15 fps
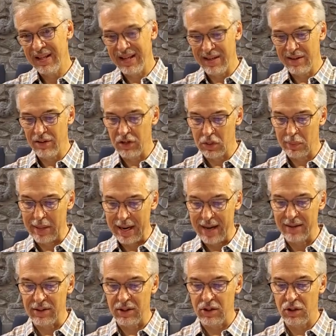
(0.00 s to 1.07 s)
in this
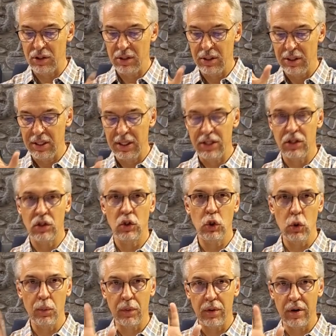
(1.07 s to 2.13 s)
passage is
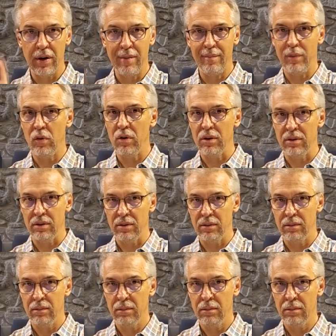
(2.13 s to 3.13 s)
super important.